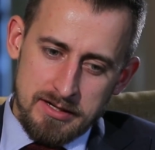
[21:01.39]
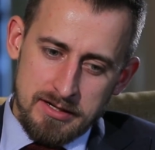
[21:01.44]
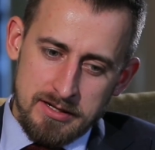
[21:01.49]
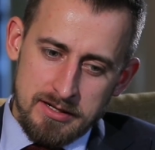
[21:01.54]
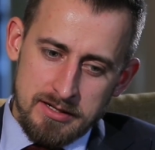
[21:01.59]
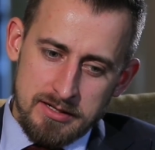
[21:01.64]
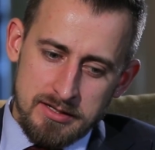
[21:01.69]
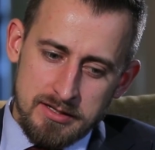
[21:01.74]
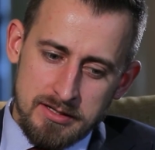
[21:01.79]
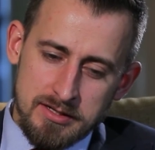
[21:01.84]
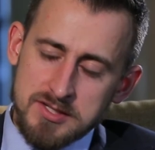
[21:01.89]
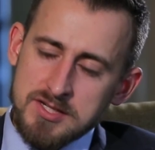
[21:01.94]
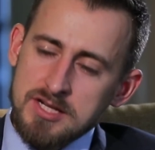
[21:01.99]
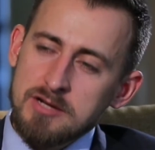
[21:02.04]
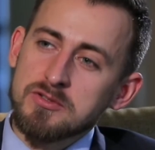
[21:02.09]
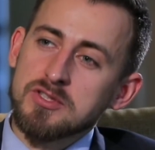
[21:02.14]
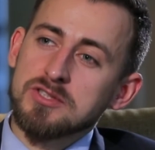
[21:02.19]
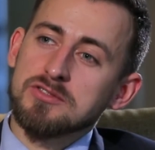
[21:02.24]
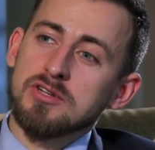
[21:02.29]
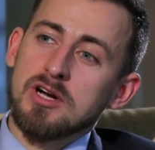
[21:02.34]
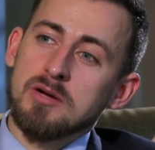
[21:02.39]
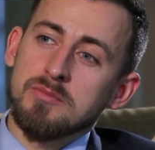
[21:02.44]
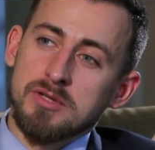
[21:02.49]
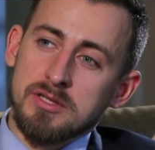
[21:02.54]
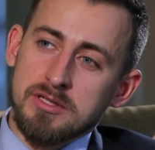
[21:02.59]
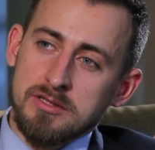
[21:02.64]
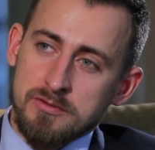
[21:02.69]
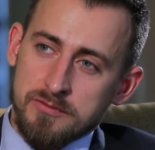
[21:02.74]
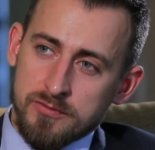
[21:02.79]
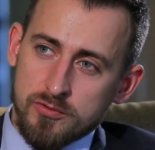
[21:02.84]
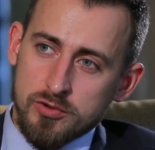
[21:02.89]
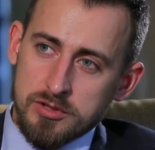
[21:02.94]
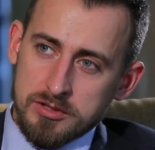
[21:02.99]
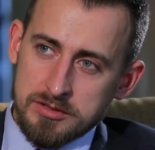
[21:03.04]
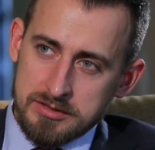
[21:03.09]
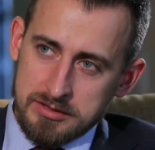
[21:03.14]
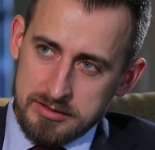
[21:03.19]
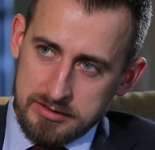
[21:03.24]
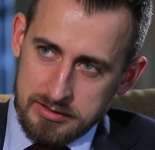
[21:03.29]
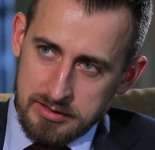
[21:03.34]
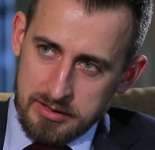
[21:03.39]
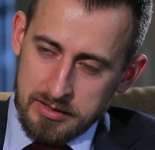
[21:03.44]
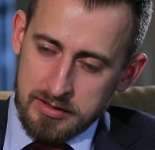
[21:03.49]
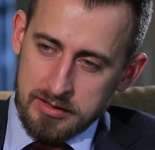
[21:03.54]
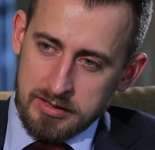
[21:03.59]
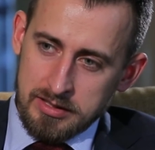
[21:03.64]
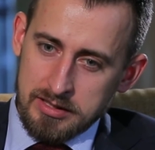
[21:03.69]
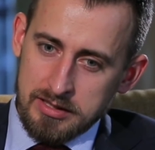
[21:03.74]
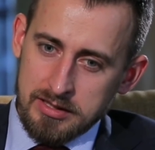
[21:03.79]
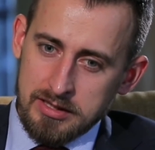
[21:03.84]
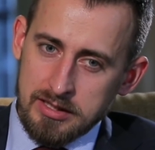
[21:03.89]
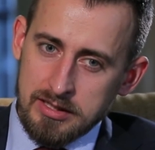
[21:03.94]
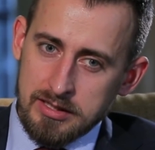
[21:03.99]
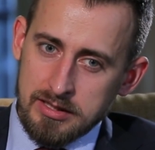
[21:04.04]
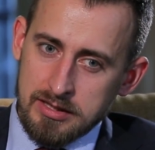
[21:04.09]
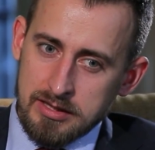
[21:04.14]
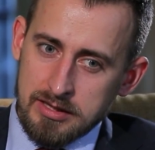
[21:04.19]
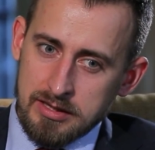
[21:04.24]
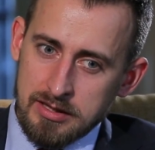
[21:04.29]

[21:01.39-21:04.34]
Uh, it sounds troubling, of course, that it